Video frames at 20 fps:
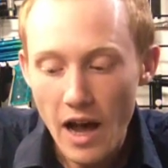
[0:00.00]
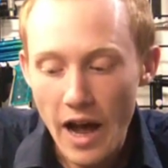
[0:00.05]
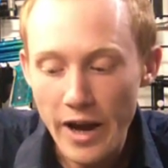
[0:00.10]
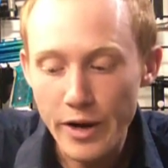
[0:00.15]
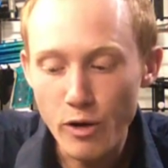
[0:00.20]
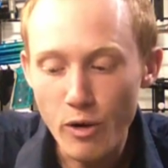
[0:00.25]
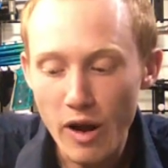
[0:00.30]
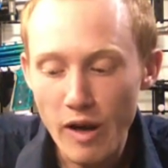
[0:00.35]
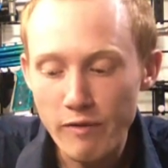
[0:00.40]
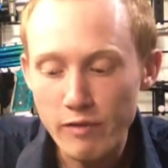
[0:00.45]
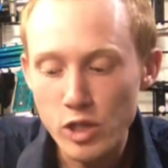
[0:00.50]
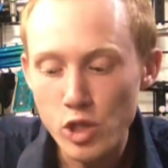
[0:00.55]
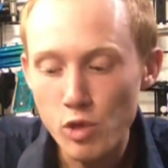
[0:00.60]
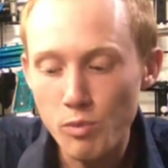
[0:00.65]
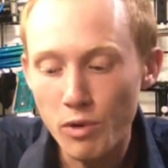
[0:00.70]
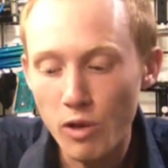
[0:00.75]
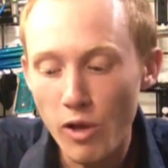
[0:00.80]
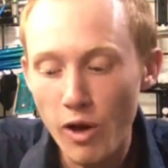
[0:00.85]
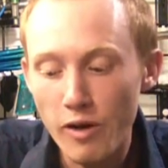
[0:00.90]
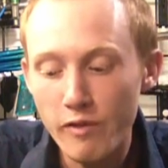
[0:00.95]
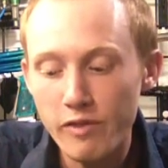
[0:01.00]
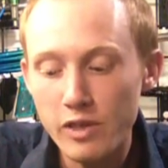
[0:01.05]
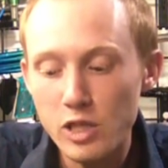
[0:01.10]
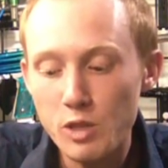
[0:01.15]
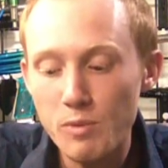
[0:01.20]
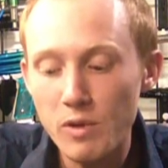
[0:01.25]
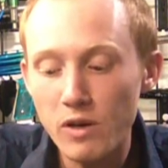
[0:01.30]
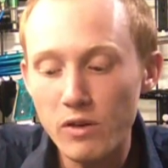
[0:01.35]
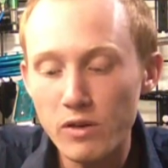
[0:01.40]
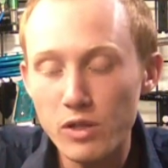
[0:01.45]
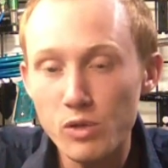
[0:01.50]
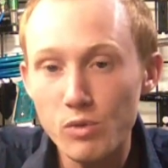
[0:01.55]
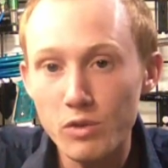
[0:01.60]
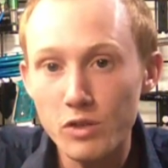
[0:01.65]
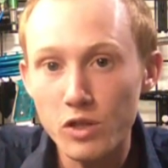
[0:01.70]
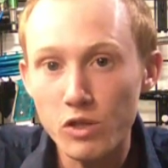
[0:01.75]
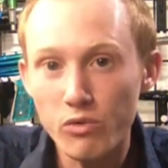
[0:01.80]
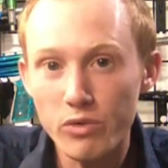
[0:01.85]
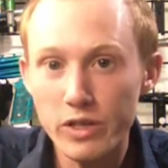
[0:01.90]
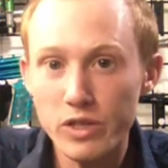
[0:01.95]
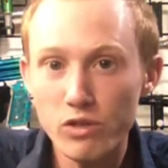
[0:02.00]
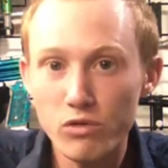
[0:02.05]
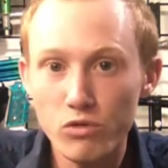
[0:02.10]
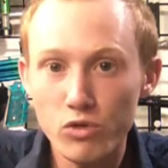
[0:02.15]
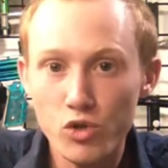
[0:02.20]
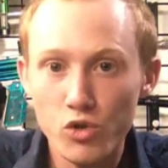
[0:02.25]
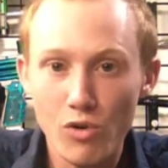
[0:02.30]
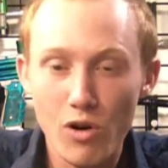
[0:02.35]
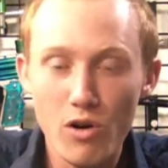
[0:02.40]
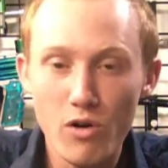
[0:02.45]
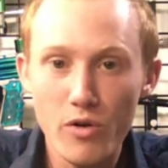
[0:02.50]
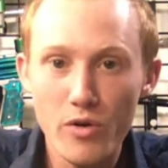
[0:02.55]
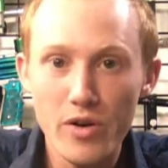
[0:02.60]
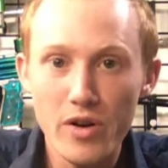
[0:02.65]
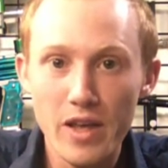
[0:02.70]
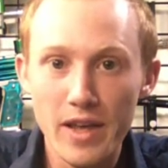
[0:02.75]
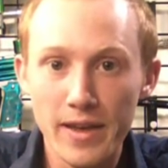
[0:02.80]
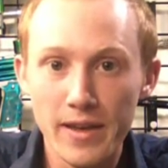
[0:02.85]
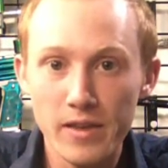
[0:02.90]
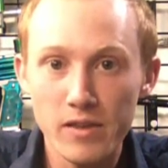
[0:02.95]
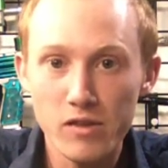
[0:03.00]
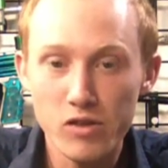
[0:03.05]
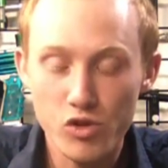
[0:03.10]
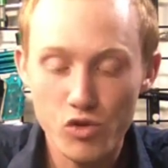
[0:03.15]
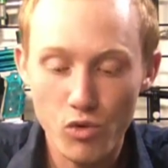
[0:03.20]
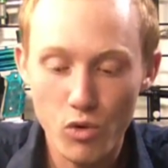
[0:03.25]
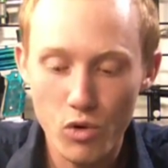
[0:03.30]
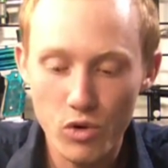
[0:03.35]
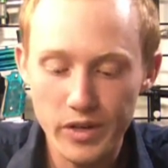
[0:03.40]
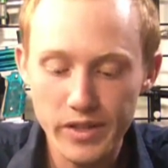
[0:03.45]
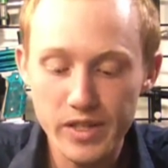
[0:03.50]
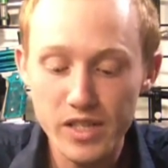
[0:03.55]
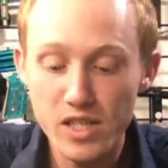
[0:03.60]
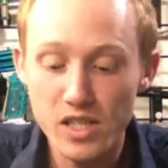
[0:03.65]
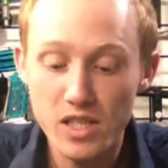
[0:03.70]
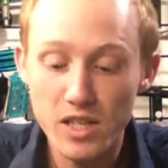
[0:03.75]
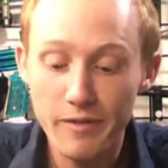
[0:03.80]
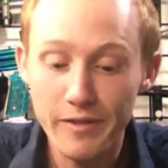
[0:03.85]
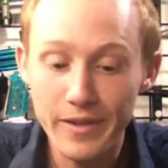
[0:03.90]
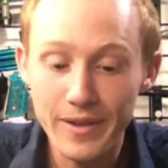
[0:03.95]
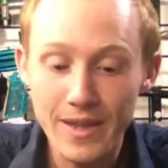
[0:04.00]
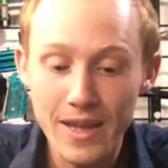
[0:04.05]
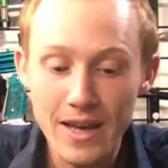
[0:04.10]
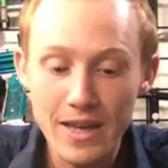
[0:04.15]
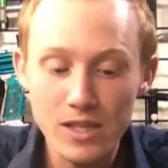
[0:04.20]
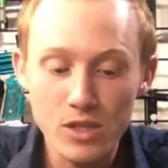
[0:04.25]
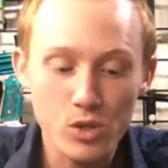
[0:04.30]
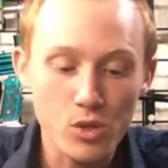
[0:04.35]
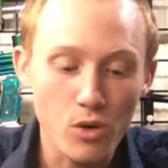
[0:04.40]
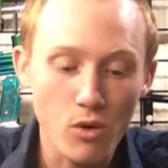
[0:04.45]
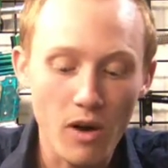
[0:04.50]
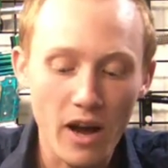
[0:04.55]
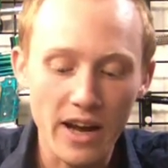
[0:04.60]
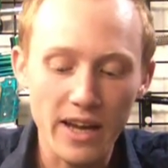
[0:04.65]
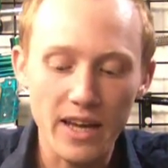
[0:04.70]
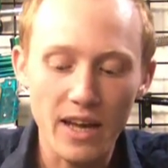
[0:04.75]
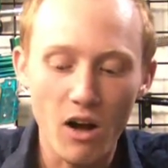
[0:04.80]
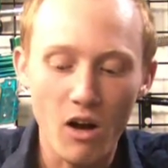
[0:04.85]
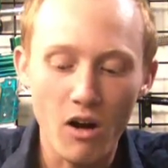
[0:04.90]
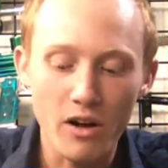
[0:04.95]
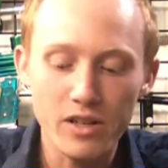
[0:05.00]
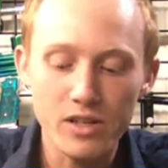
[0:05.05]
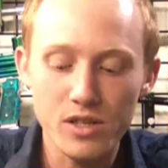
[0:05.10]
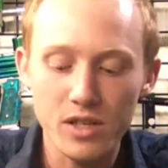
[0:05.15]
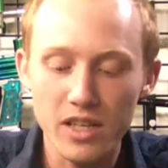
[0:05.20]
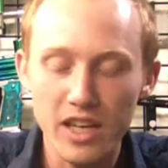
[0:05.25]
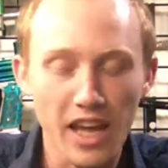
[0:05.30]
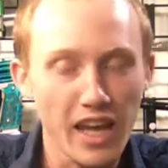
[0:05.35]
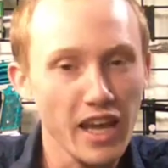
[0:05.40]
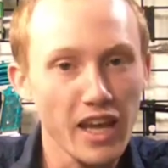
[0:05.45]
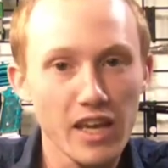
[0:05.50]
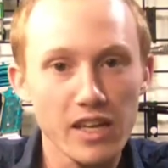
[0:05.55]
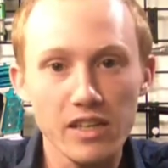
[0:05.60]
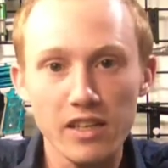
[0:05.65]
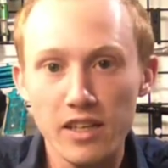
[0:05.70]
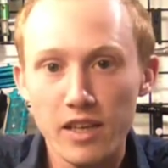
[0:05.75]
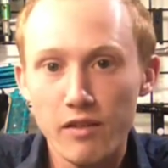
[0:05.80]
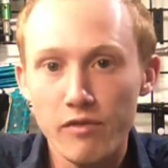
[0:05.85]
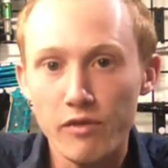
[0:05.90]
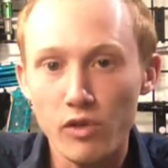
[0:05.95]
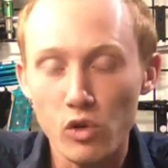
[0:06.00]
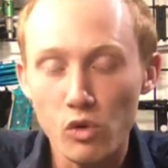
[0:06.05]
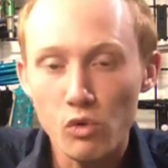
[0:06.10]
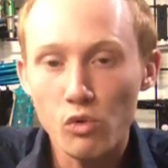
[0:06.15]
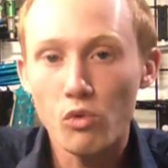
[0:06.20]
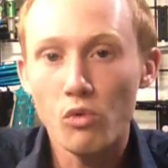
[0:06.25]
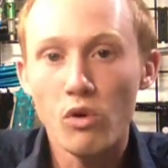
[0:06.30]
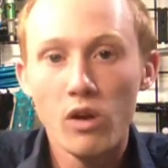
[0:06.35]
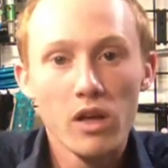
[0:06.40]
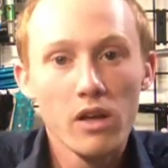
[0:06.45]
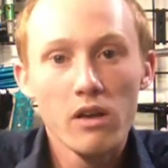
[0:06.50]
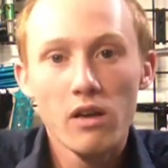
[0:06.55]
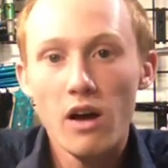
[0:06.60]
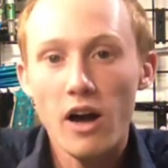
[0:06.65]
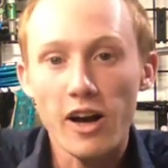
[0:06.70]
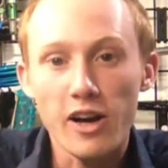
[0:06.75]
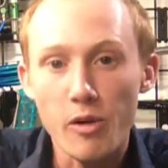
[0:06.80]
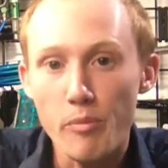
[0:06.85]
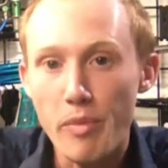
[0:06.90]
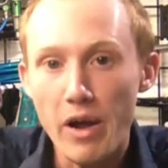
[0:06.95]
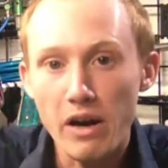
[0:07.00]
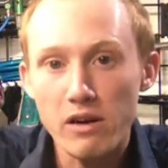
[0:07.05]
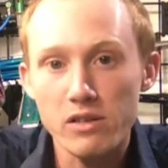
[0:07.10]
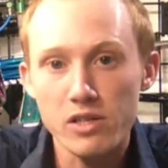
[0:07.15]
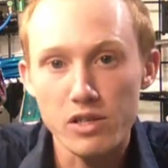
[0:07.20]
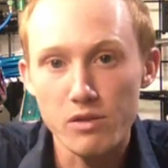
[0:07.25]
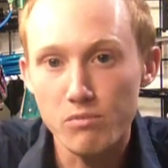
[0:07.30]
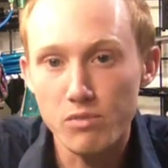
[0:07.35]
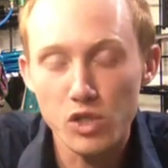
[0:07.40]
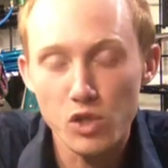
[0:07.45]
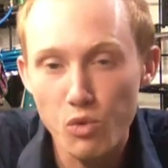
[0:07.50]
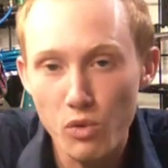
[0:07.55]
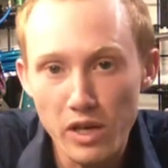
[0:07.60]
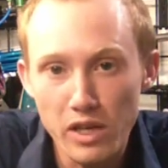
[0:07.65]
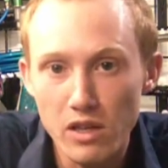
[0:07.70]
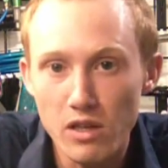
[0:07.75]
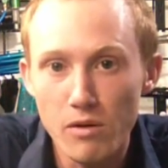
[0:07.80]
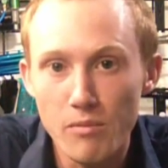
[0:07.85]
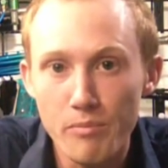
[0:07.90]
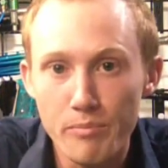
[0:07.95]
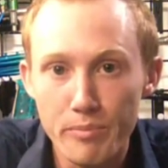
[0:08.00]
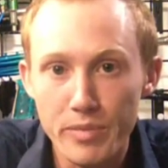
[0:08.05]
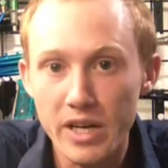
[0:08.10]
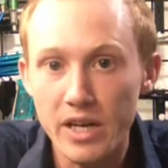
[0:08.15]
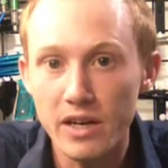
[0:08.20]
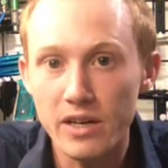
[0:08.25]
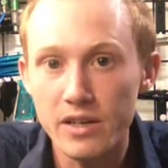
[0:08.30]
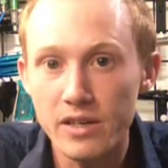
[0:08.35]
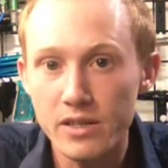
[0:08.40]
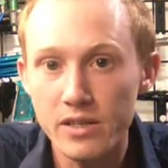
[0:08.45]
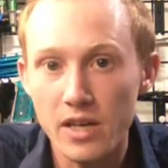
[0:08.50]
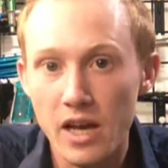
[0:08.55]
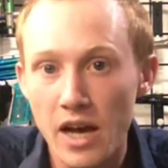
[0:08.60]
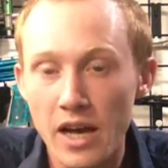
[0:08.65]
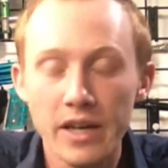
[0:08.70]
I don't have a super lot of experience with the original drone and the droids and stuff like that, so I honestly can't give you a comparison between them because